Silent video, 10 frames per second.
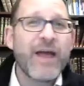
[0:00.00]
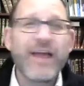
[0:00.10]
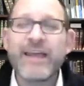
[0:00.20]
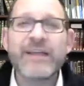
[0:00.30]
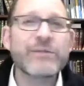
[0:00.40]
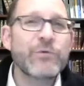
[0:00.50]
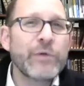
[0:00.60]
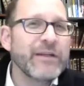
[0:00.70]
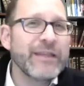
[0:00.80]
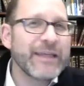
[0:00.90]
He doesn't
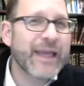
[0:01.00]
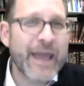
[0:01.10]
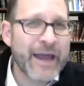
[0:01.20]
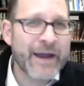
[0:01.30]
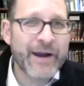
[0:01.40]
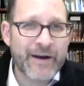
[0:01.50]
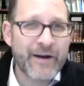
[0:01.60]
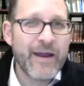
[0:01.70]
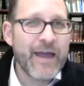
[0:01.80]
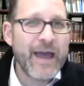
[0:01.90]
really
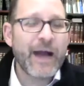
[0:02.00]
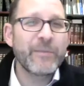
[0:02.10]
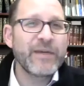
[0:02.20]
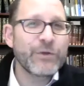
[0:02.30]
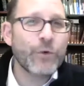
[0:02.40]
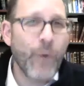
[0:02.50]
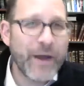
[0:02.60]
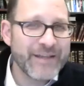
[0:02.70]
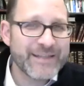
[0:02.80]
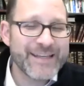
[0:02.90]
care how many
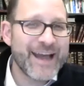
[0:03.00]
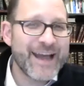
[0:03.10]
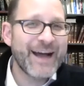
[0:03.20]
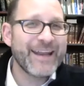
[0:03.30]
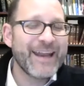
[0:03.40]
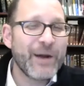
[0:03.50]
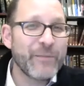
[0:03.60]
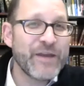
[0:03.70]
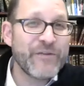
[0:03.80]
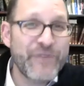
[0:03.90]
20s he got and how
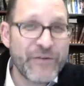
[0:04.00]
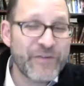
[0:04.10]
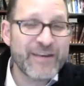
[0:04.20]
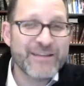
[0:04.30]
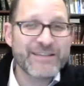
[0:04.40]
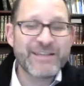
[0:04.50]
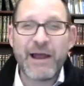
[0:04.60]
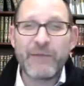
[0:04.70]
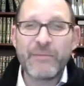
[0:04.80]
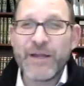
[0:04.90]
many 50s and
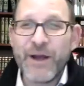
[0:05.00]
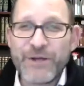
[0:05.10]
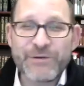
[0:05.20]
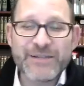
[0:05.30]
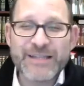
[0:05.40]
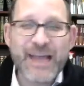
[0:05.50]
how many hundreds.